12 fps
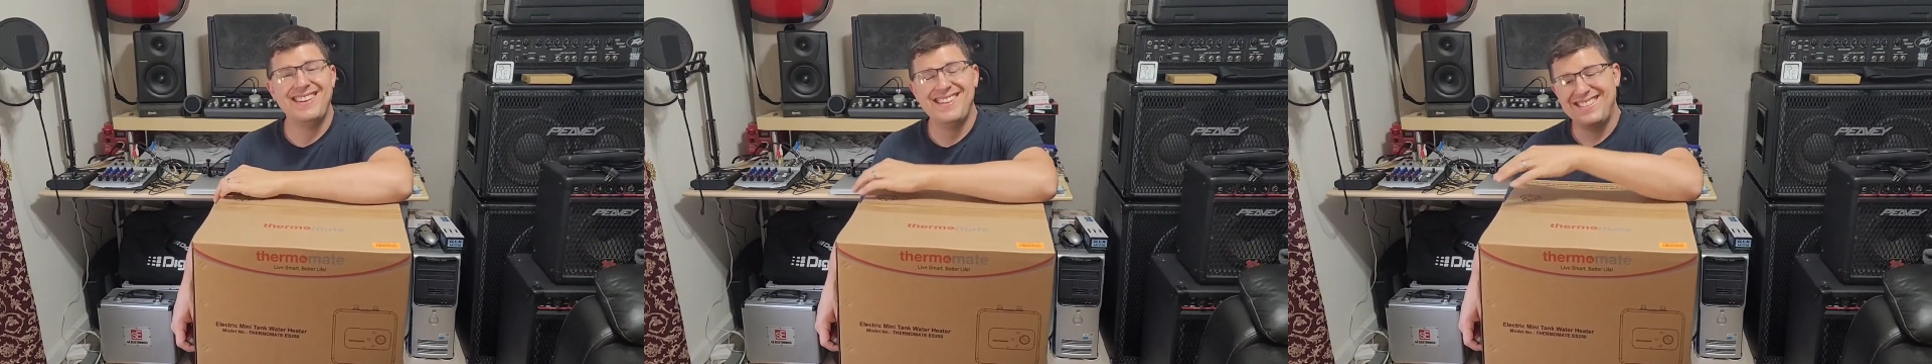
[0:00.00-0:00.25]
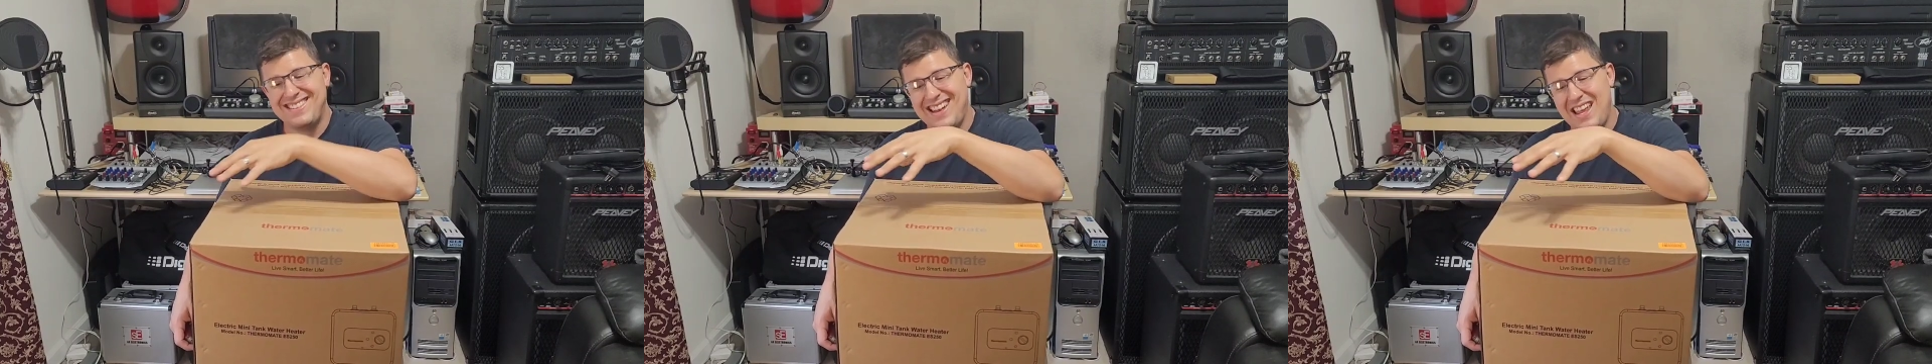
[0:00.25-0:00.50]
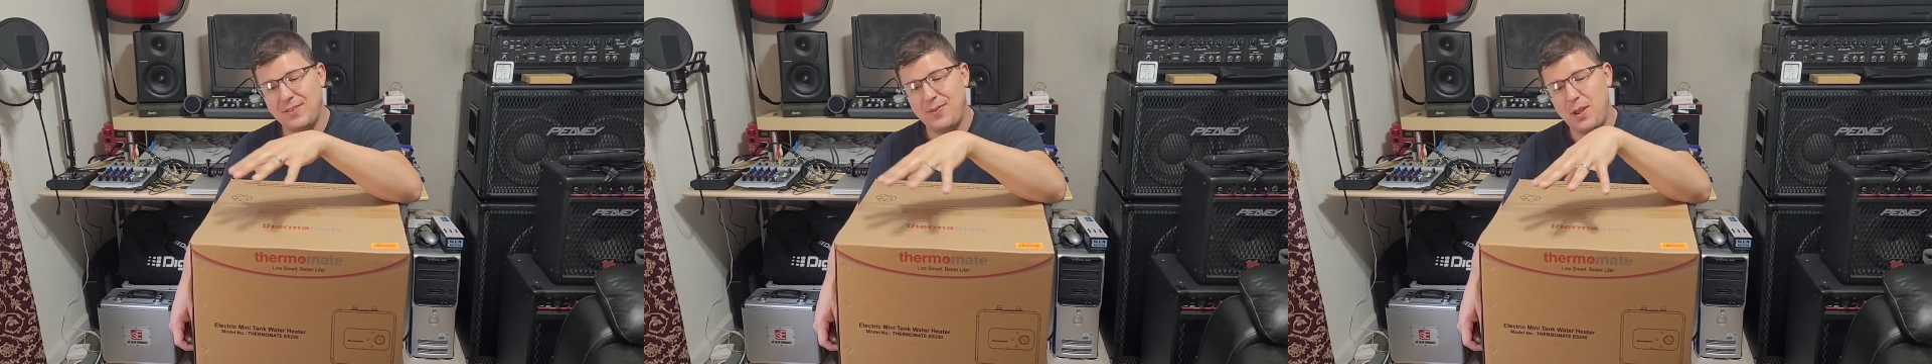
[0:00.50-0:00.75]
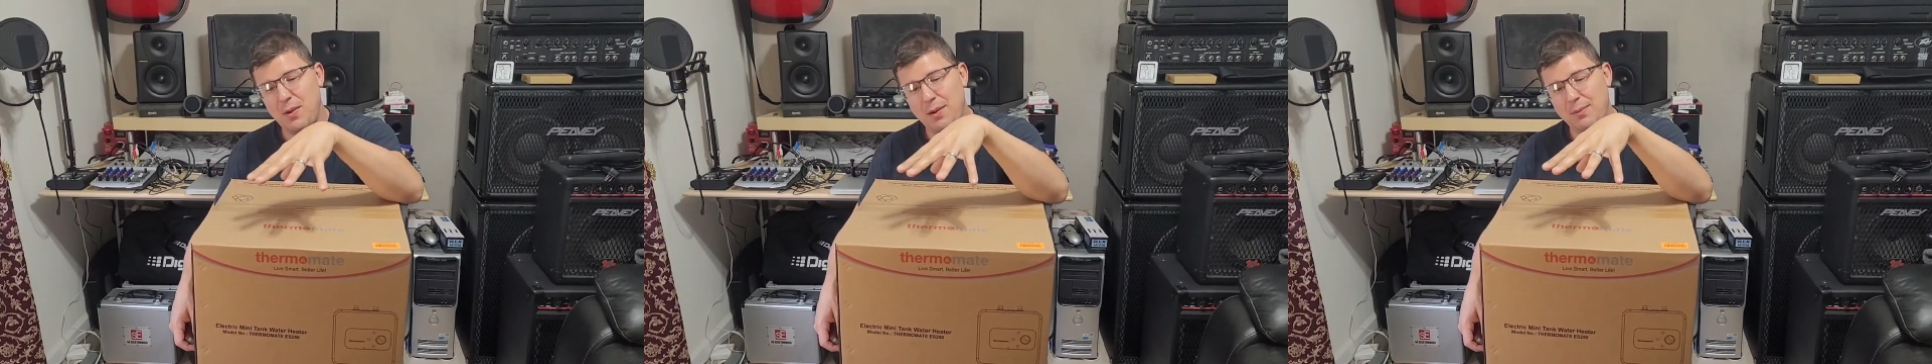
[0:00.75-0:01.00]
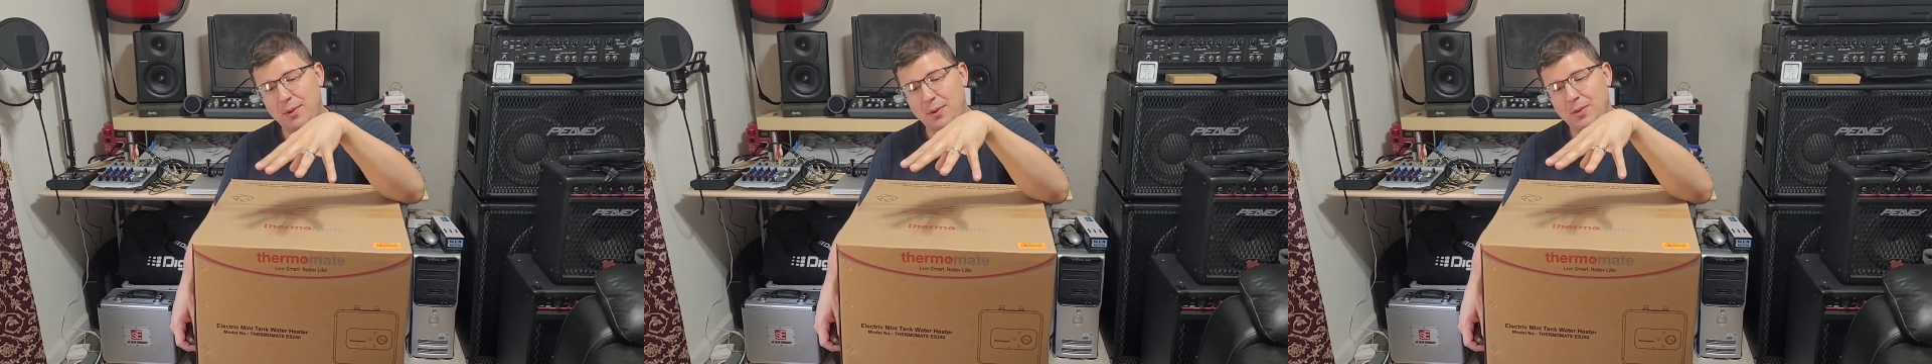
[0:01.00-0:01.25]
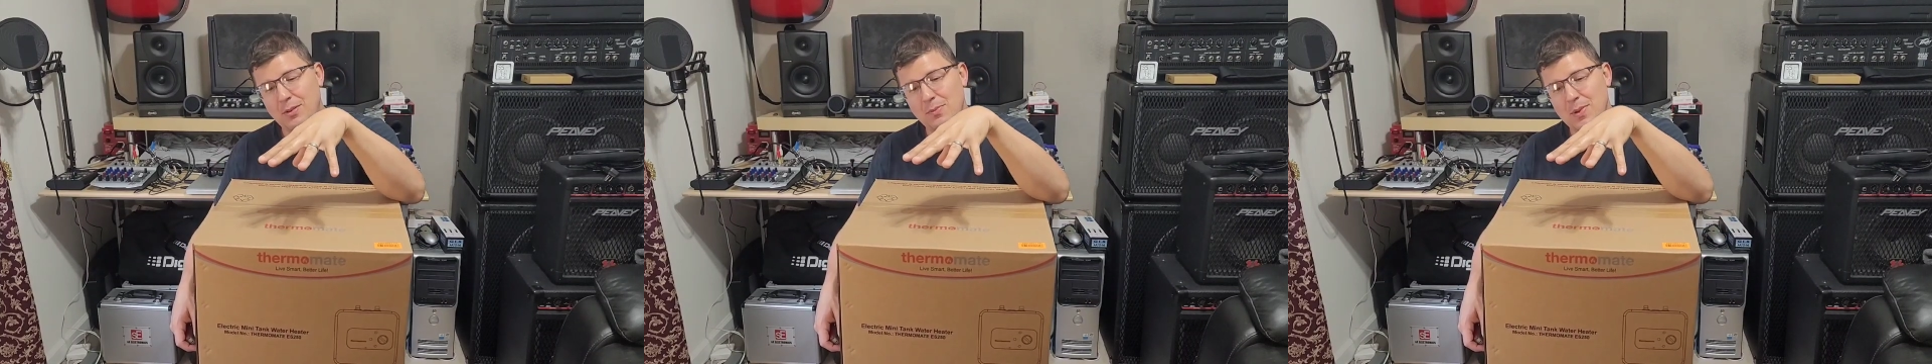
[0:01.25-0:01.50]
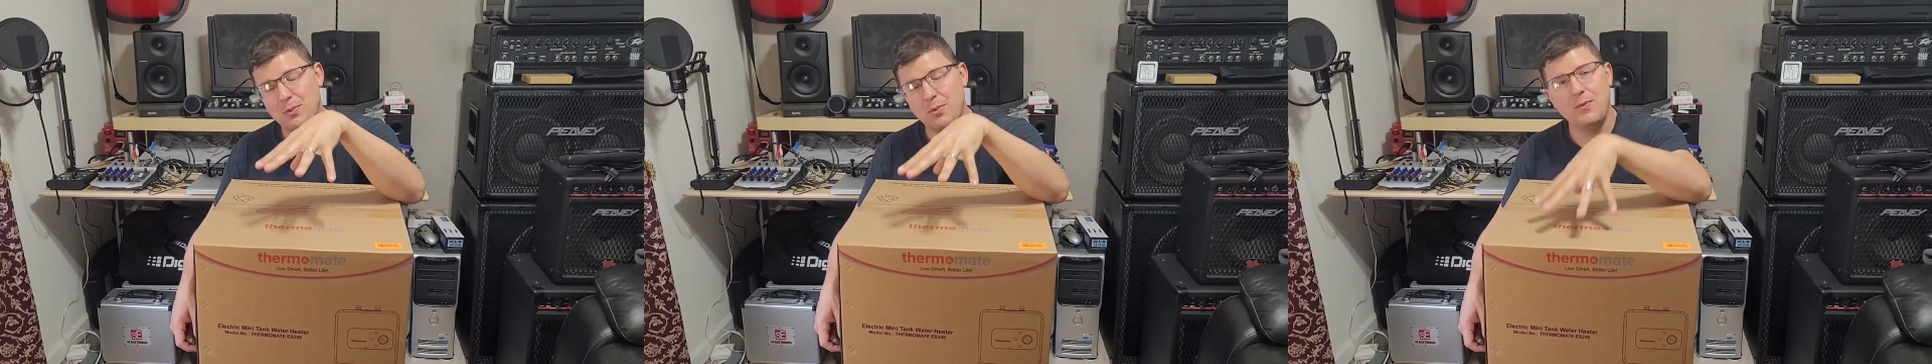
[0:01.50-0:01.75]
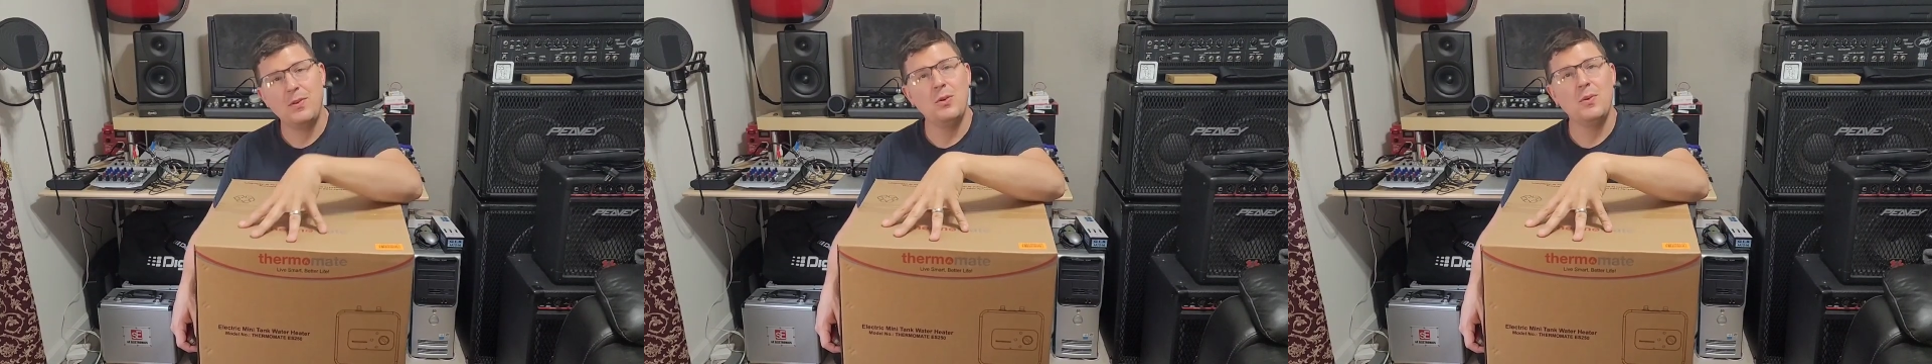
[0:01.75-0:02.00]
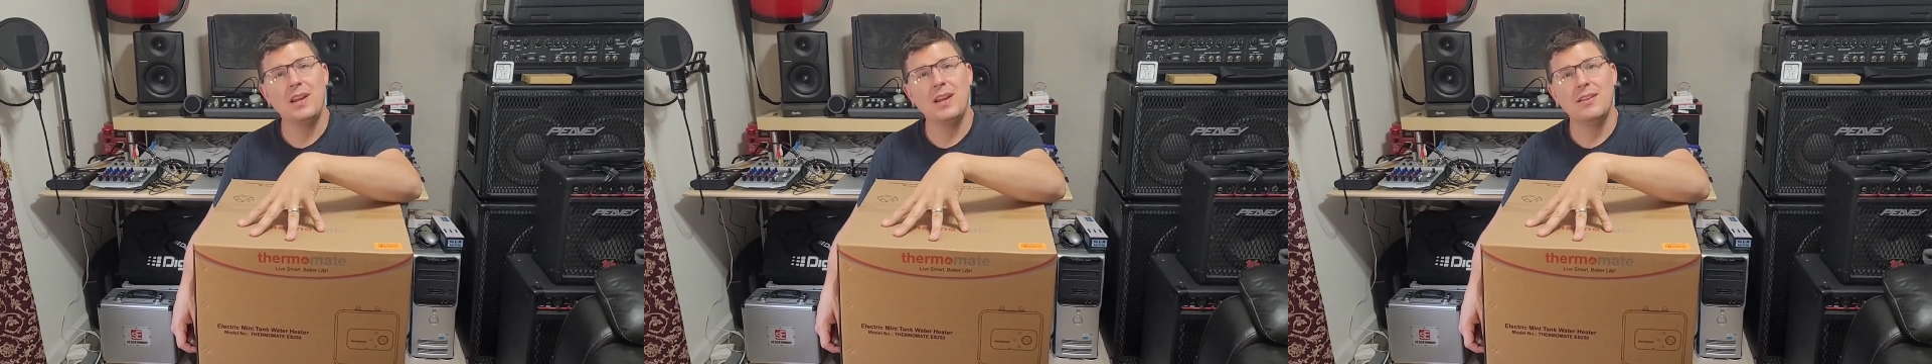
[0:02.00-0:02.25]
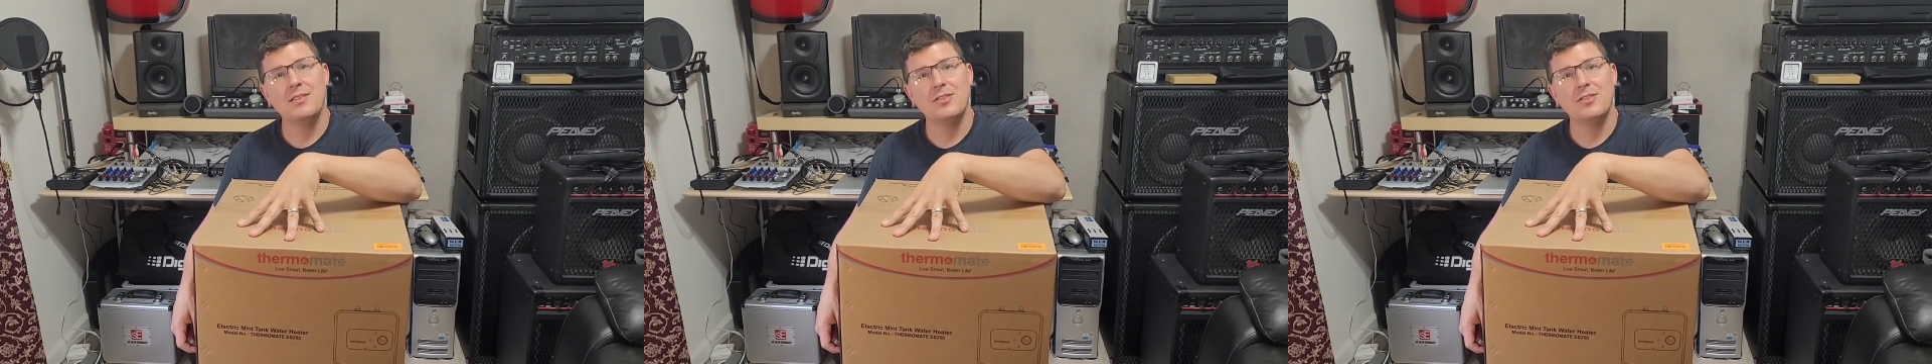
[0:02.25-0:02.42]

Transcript: And in today's video, I'm going to be reviewing and